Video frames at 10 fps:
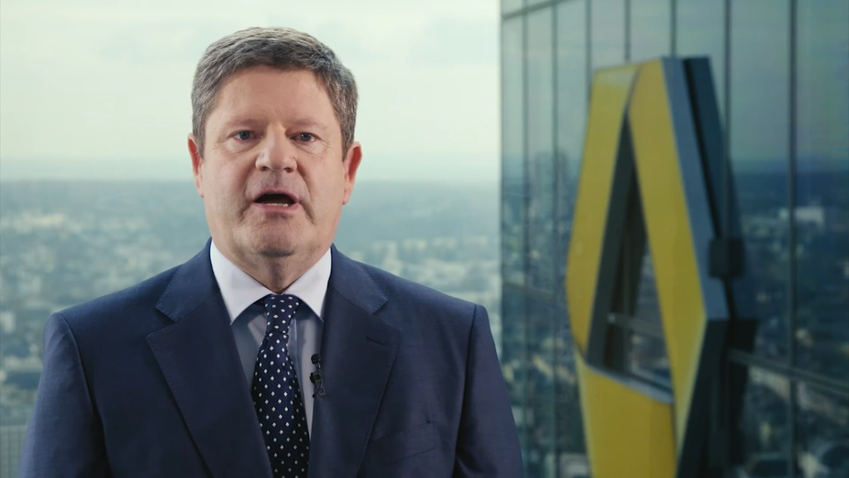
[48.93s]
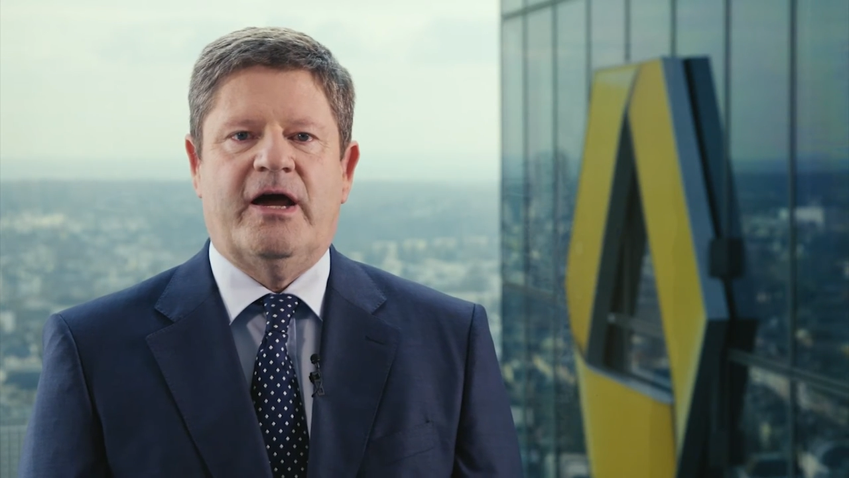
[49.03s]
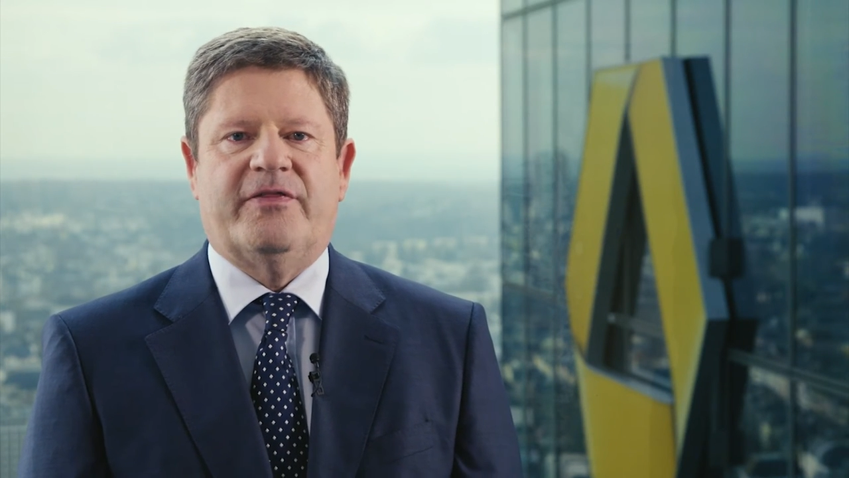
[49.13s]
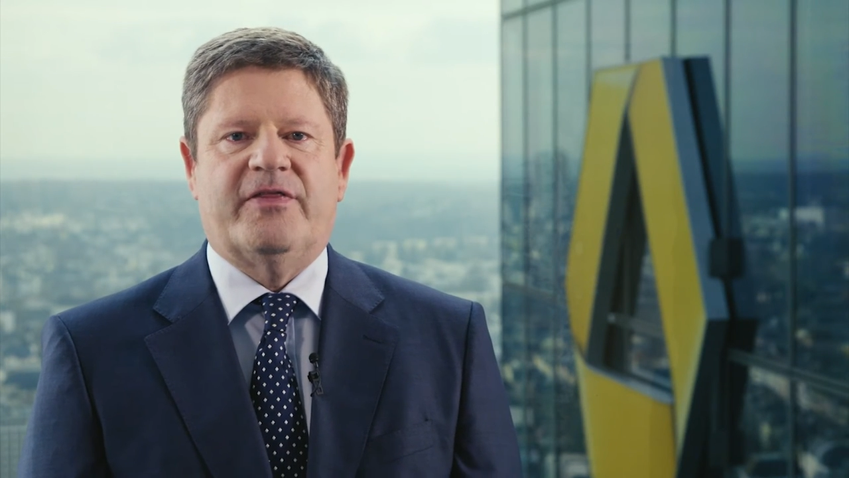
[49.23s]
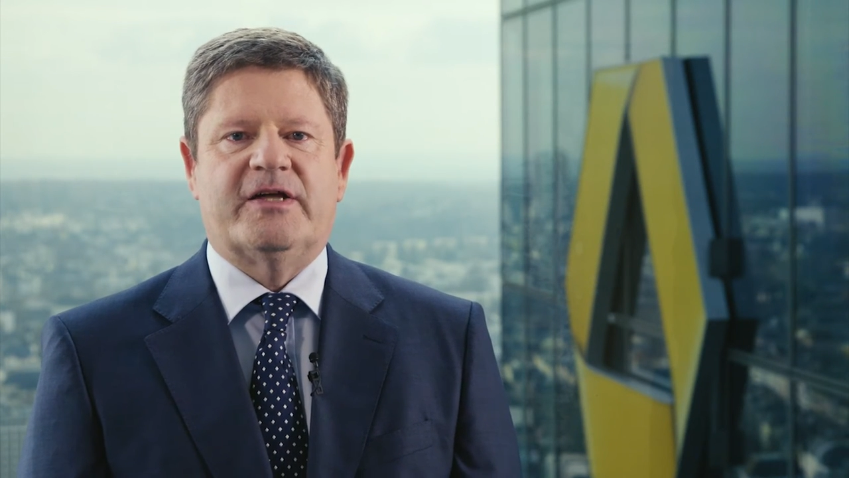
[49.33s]

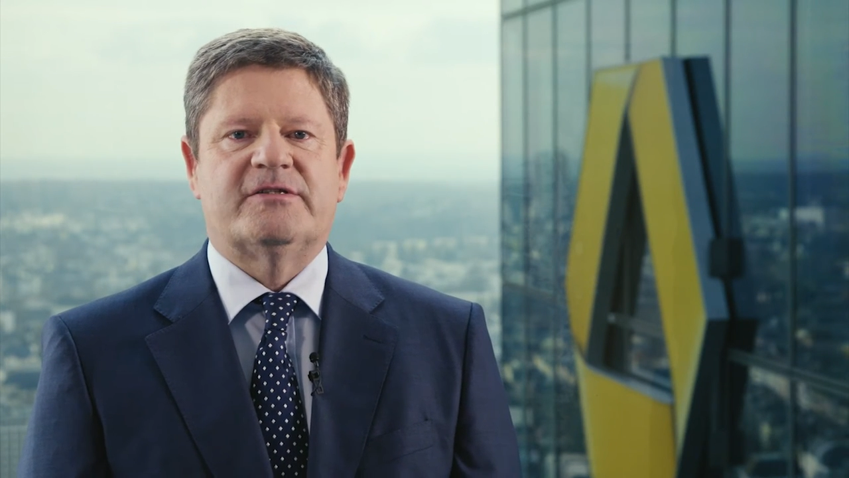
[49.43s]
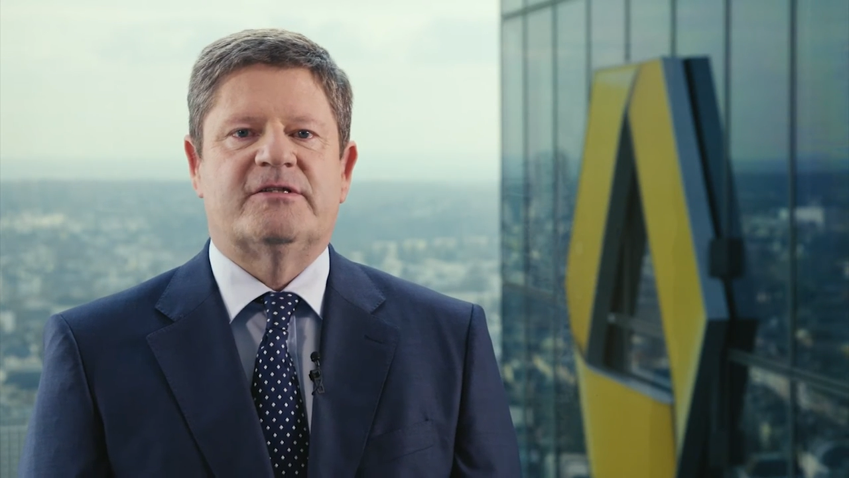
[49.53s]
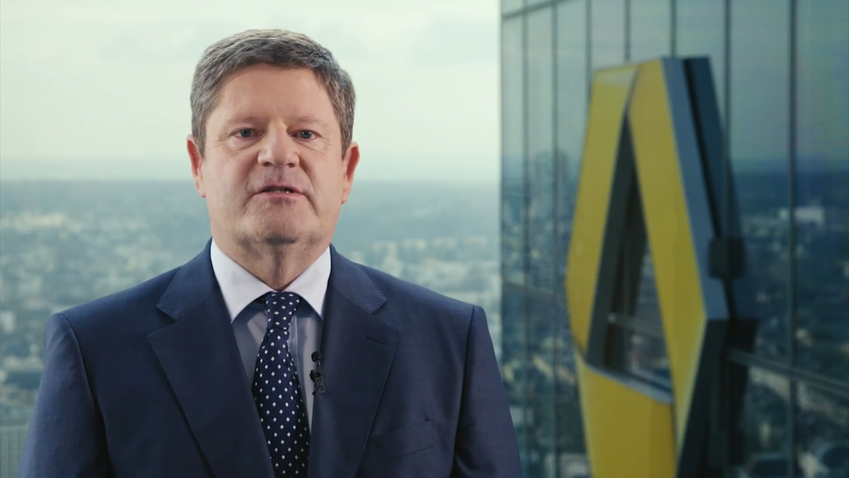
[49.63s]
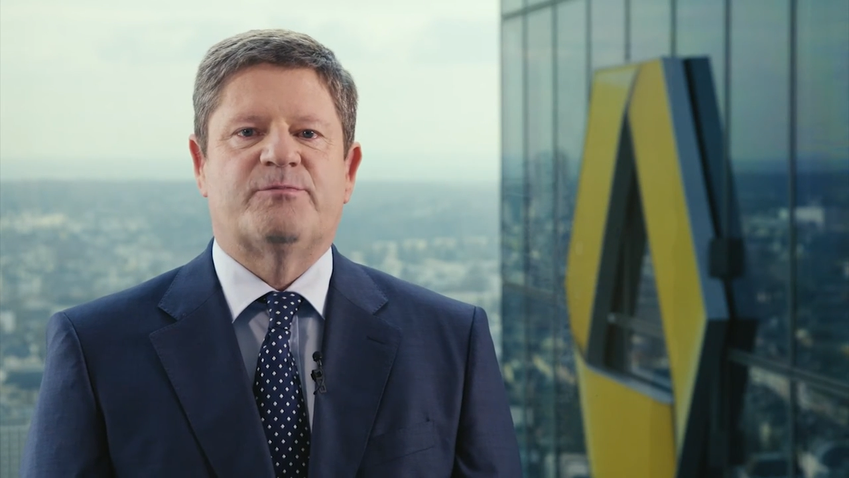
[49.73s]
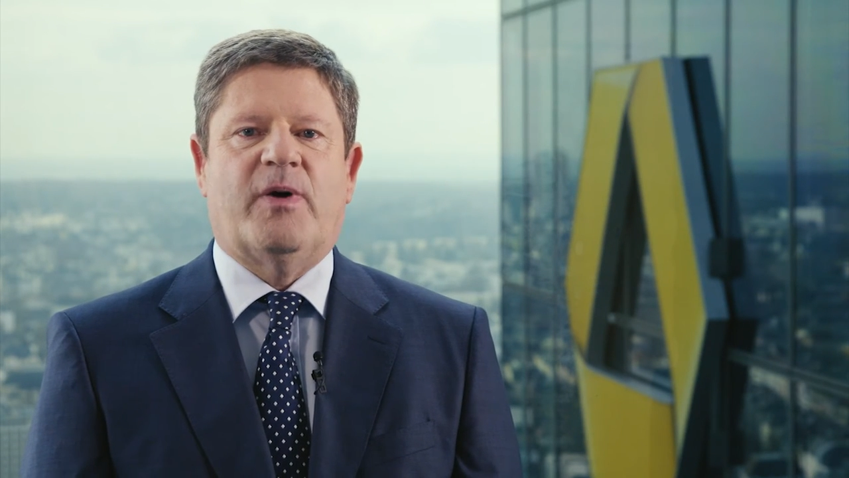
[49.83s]
and that's
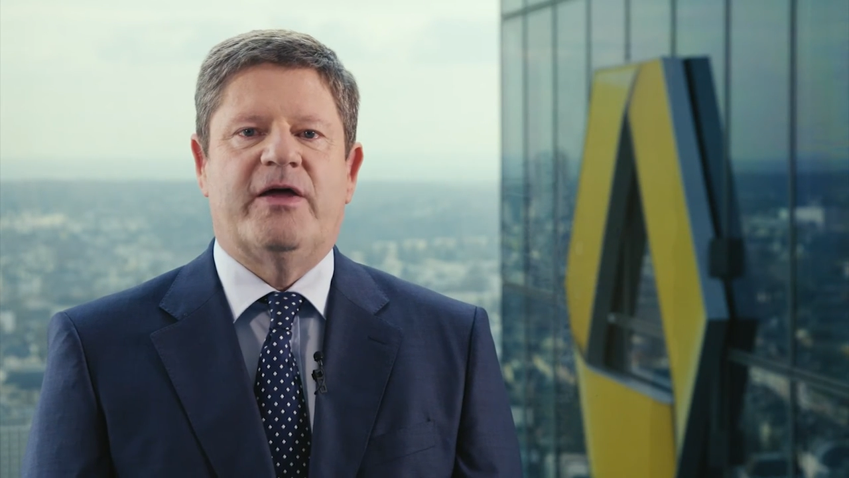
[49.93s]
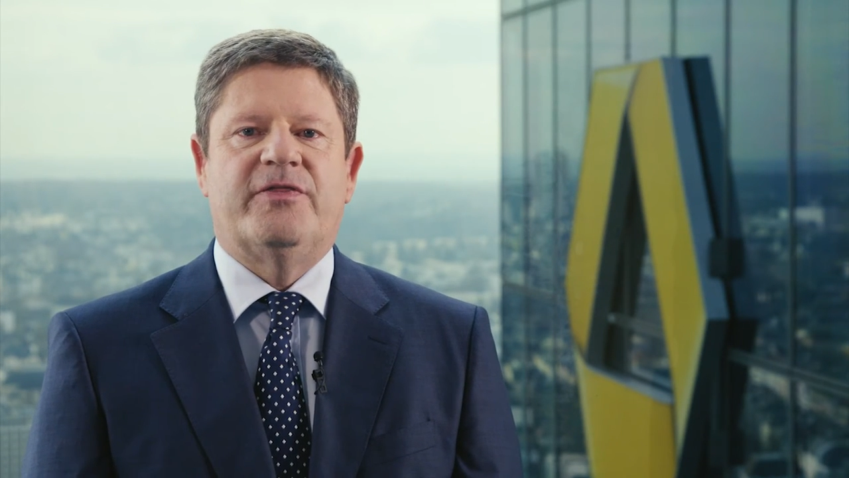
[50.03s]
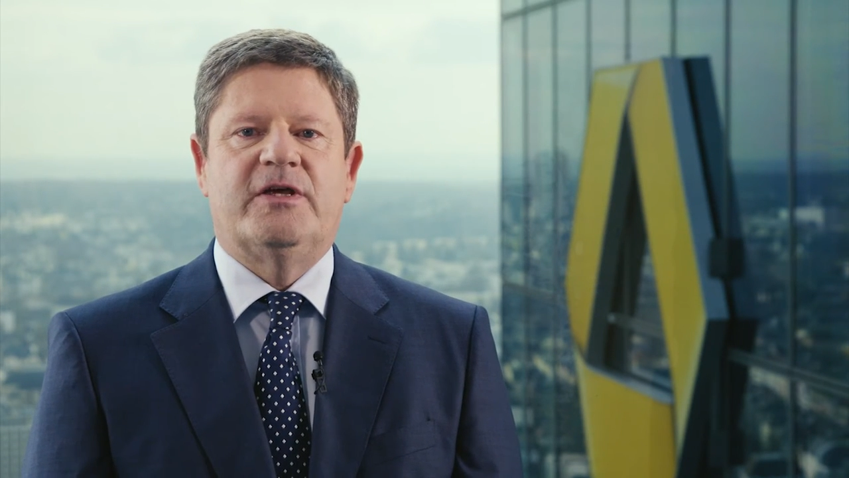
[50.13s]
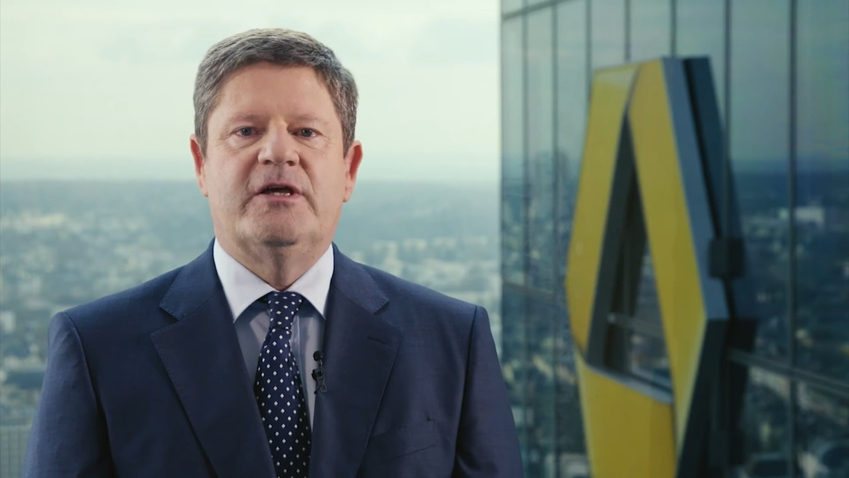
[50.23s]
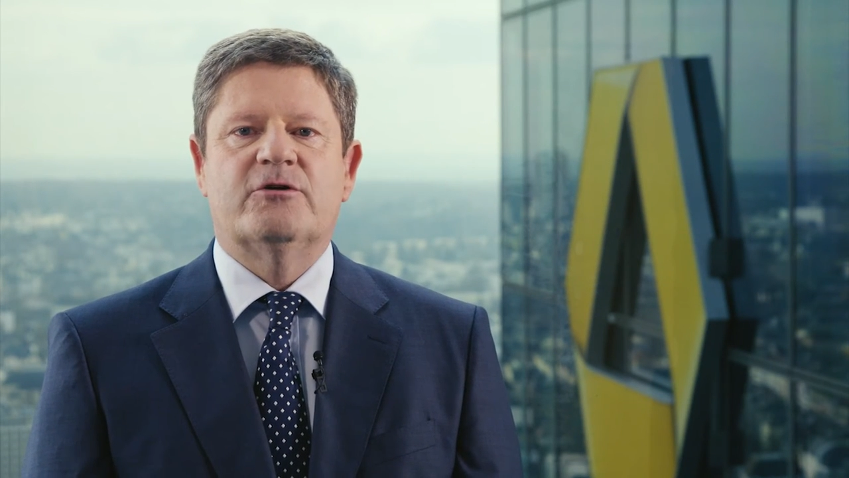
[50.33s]

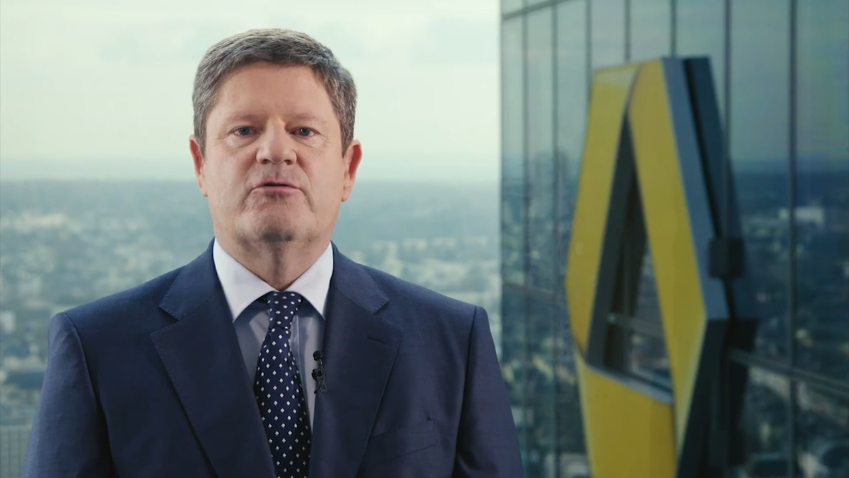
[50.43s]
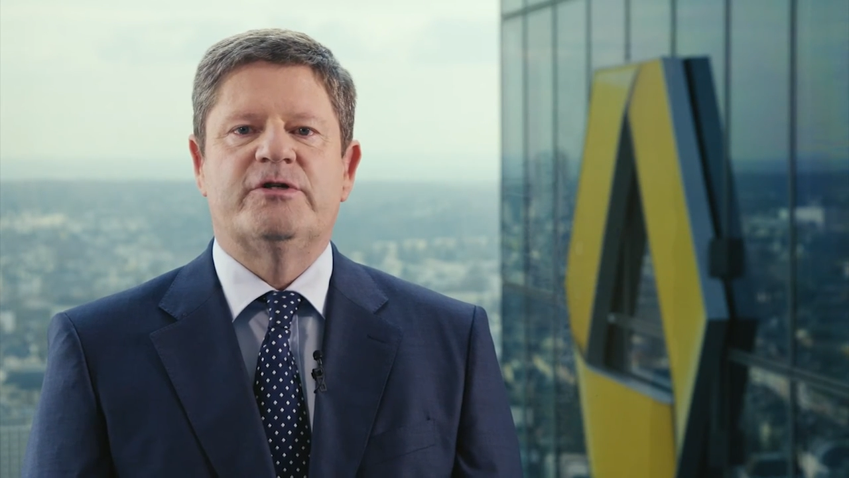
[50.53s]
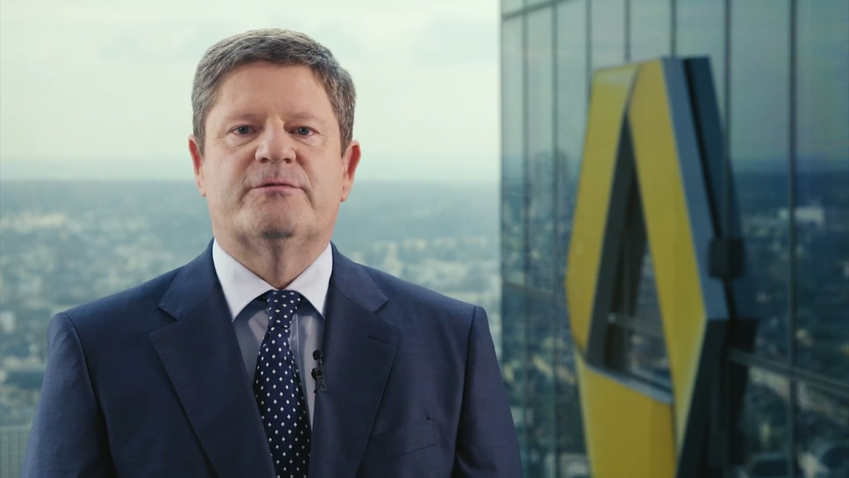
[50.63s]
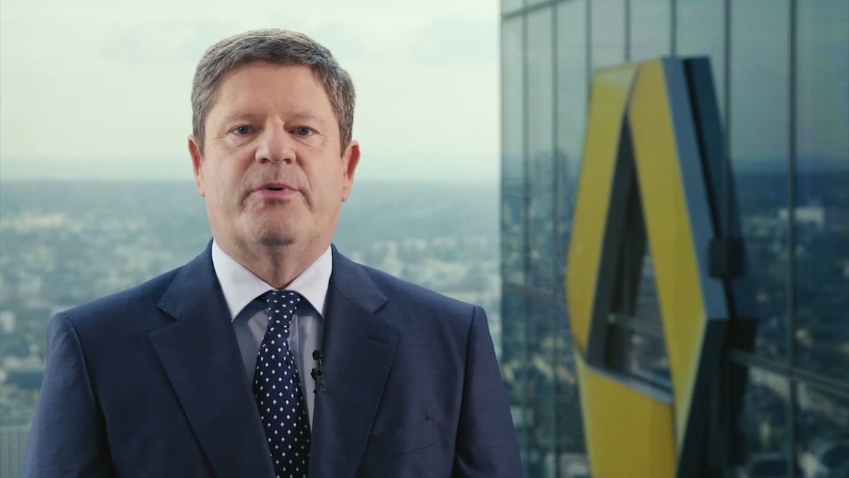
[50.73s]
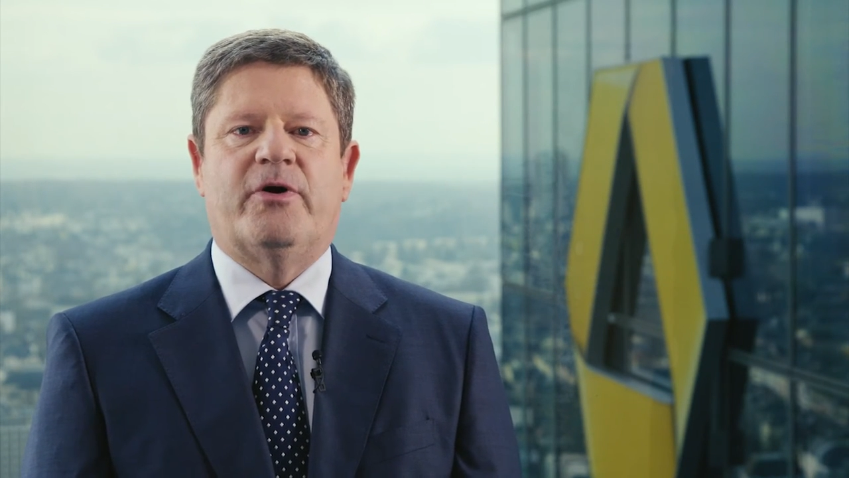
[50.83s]
despite the
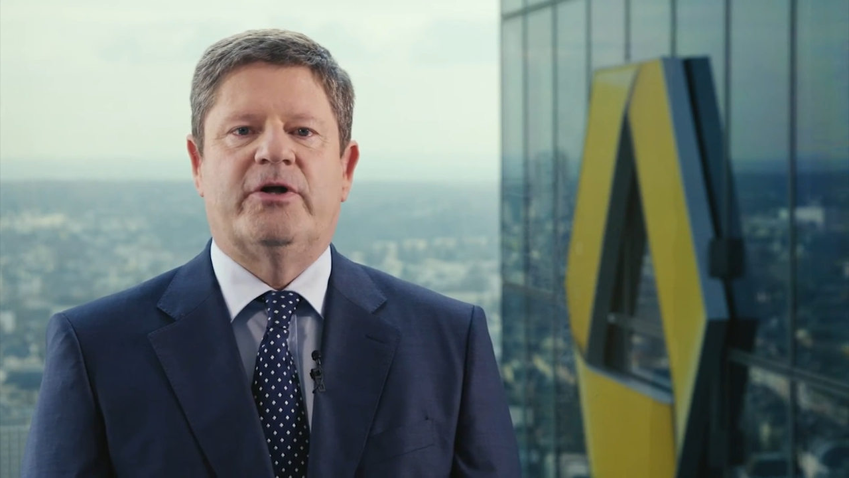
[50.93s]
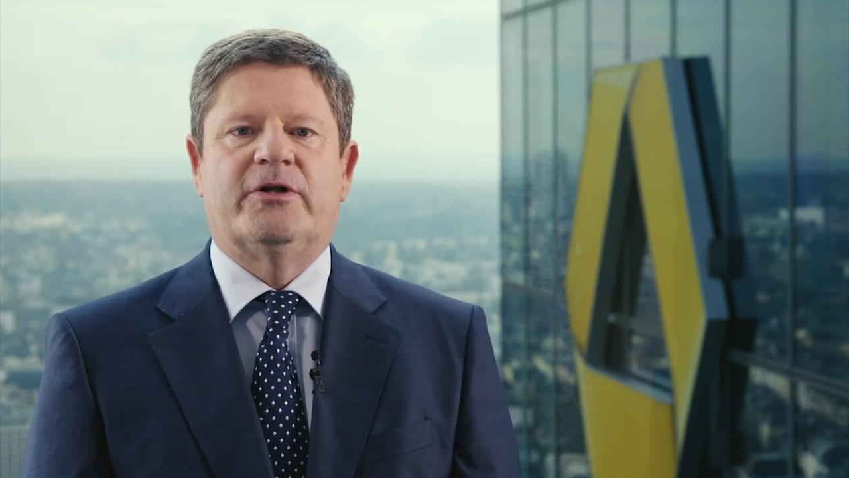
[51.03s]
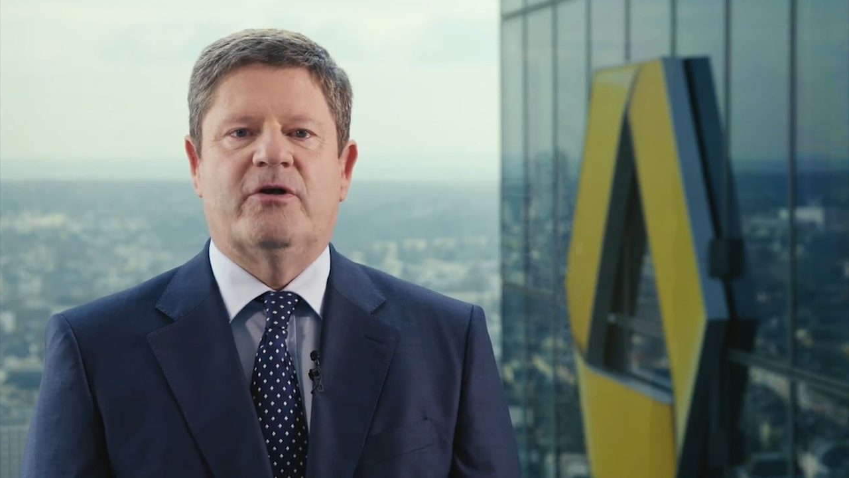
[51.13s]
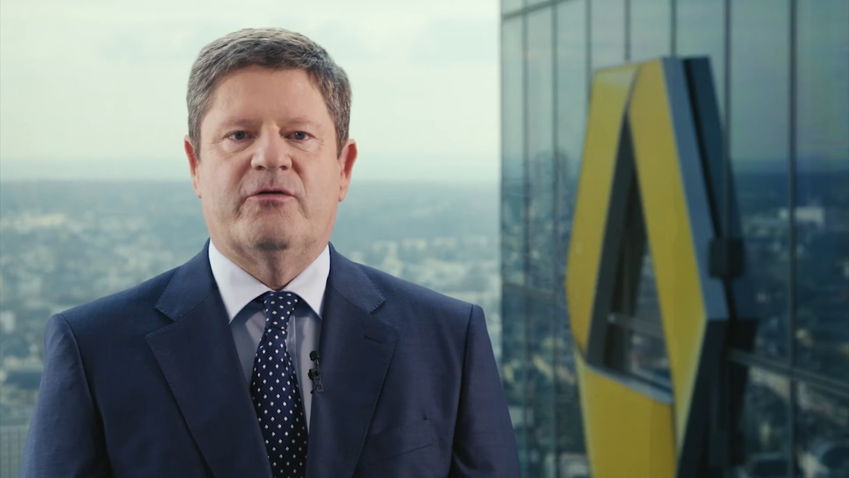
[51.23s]
increased burden